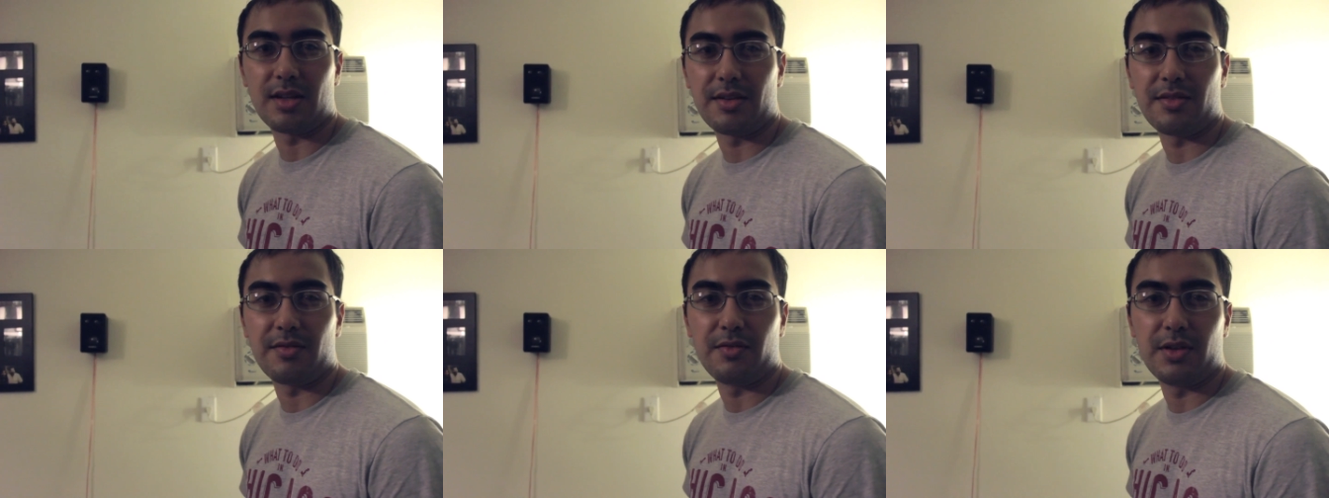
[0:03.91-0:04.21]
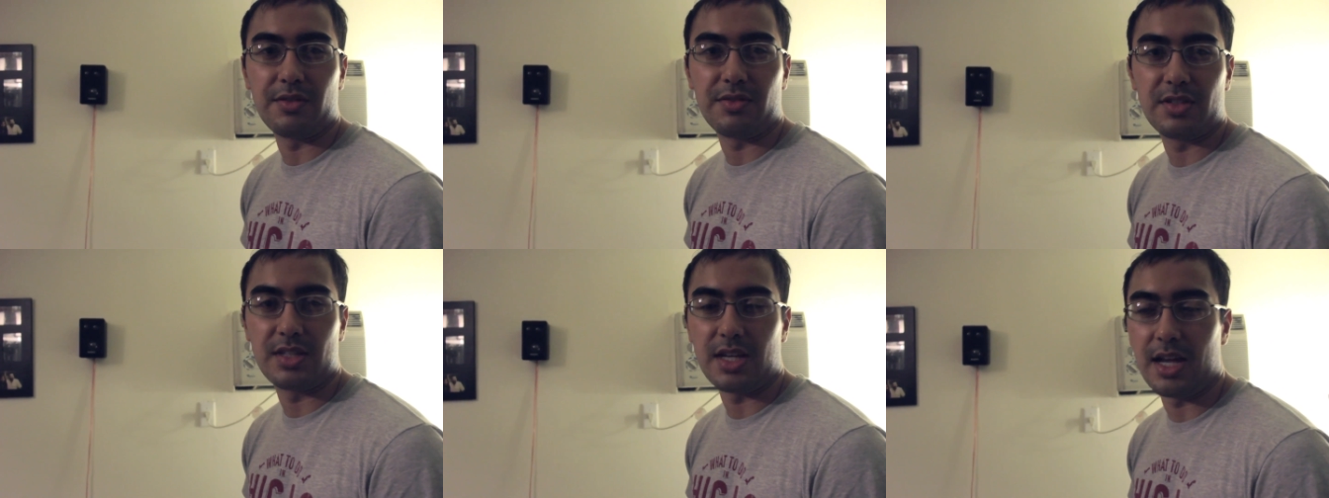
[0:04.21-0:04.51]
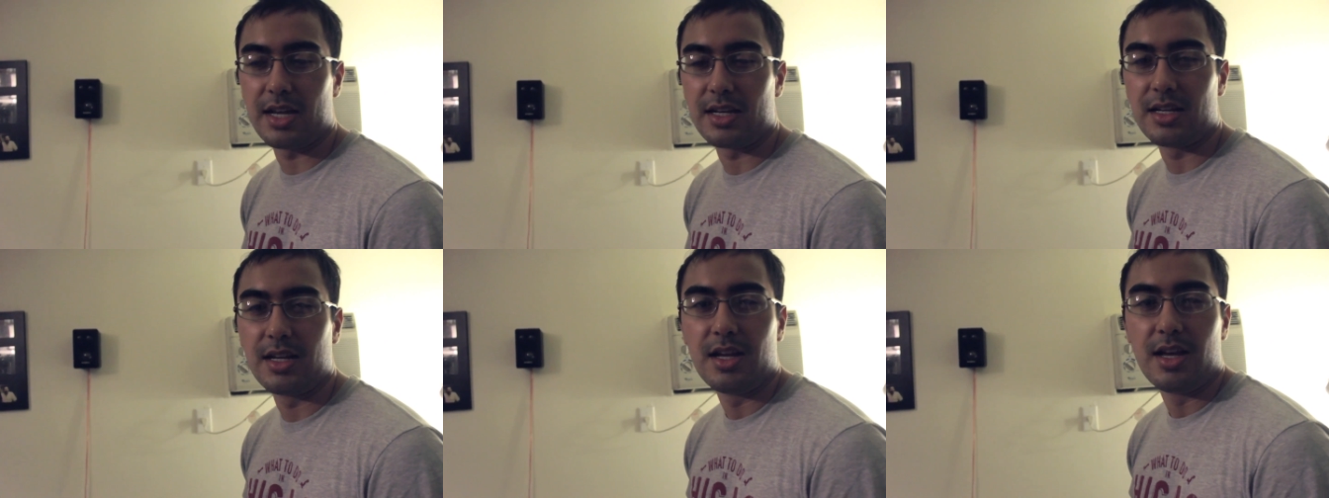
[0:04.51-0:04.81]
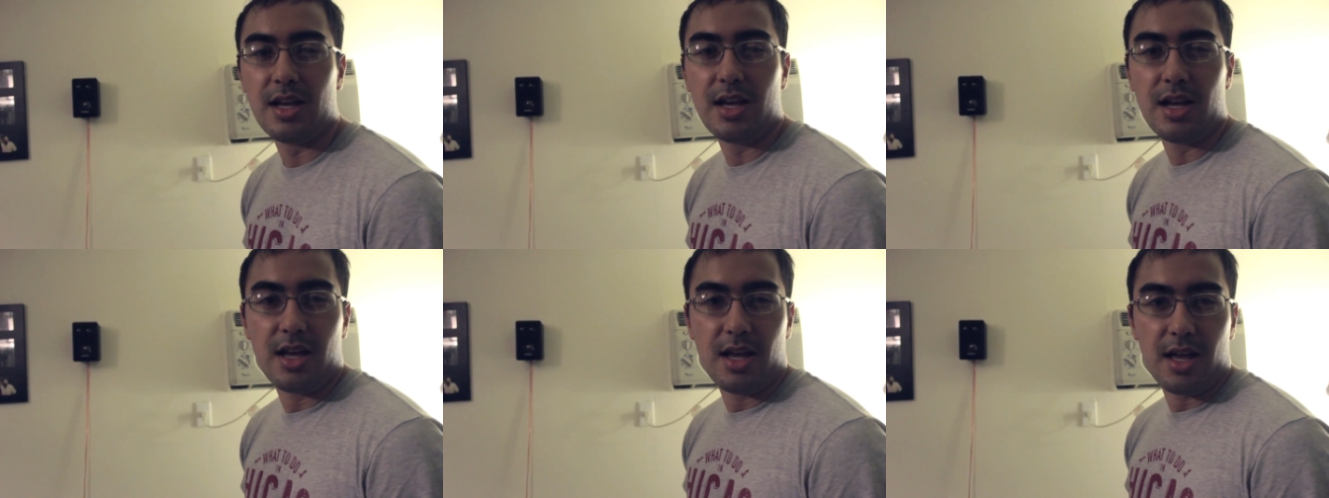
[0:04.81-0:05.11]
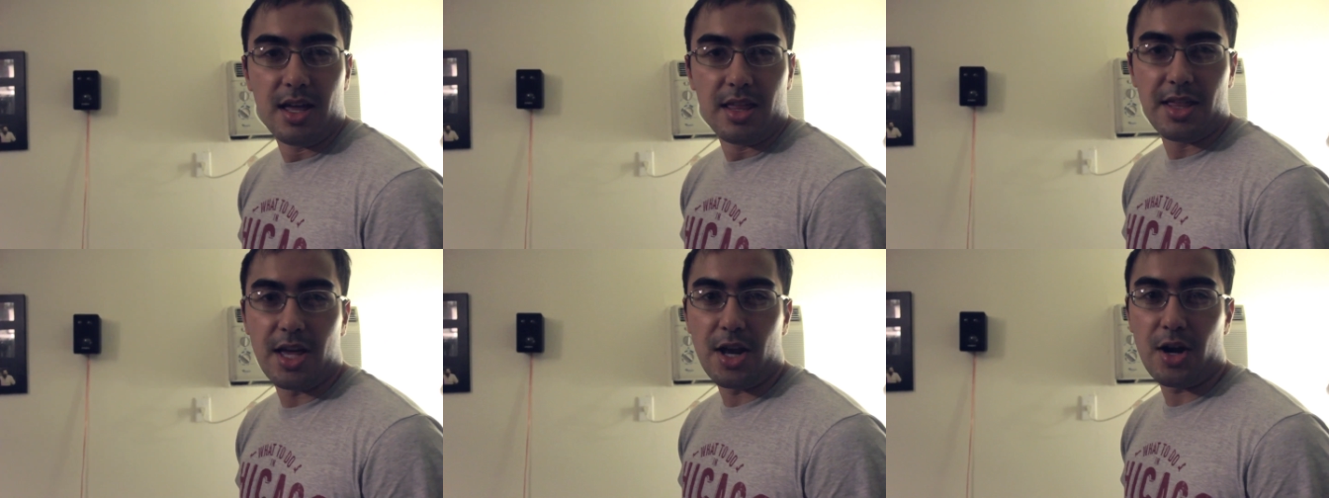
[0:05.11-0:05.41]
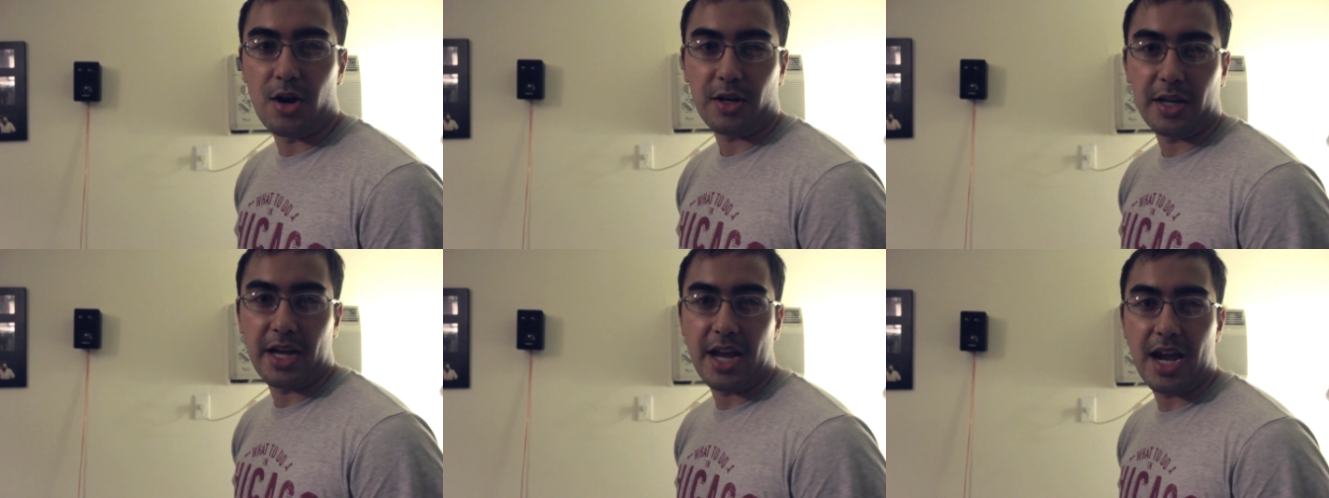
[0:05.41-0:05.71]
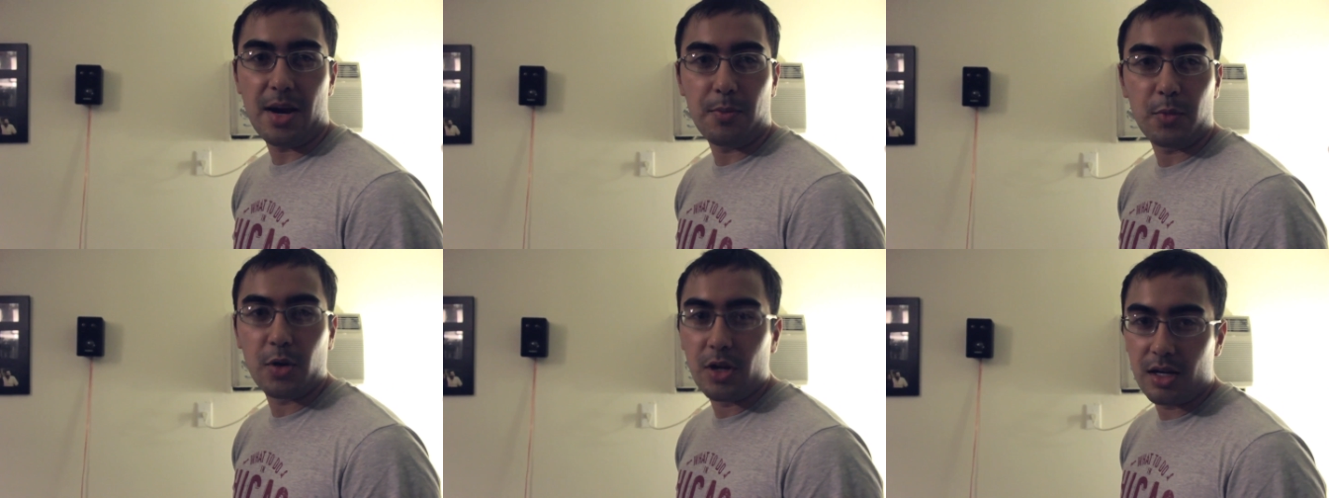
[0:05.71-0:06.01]
I, we've said that our
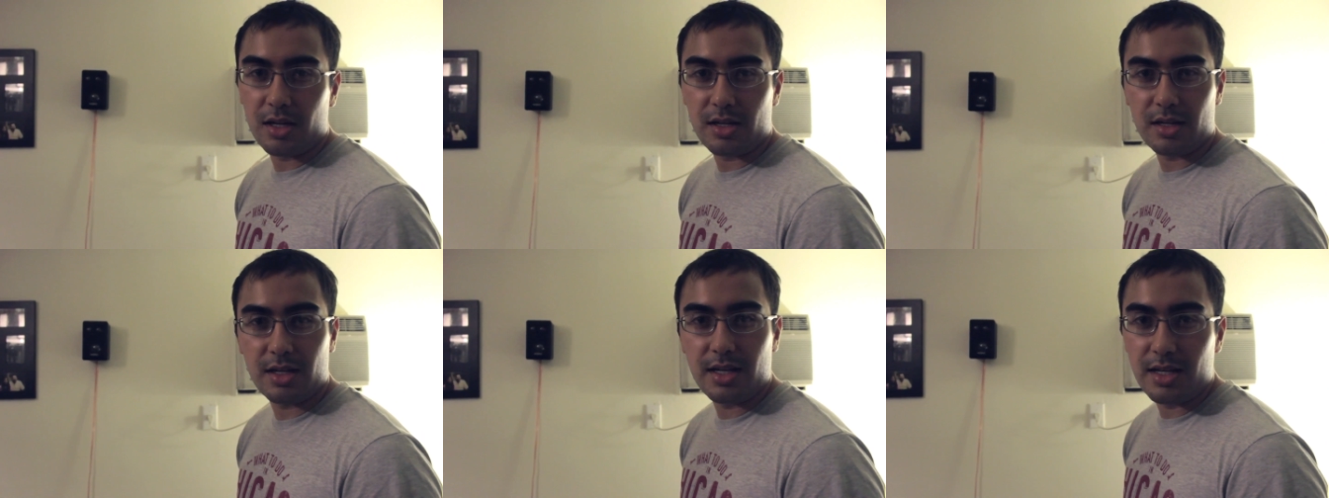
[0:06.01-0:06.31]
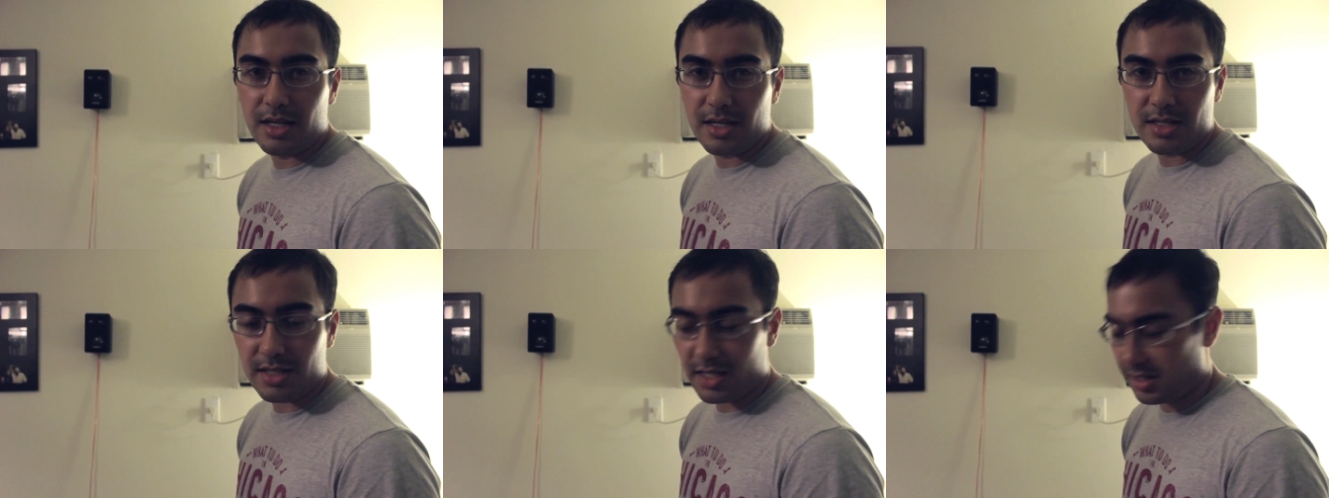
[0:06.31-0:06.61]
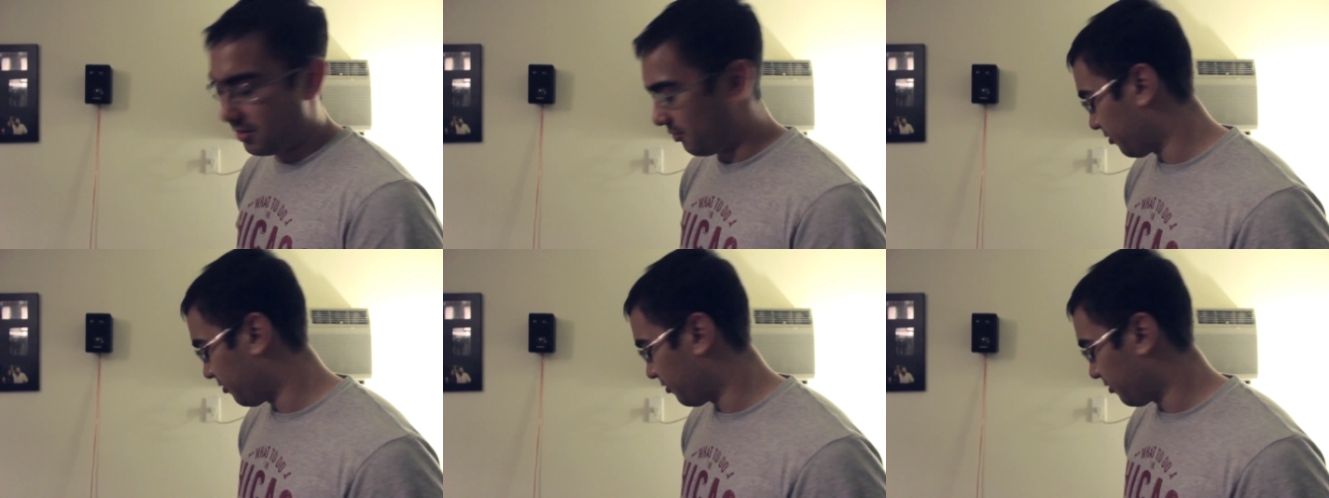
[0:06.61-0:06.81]
camera is in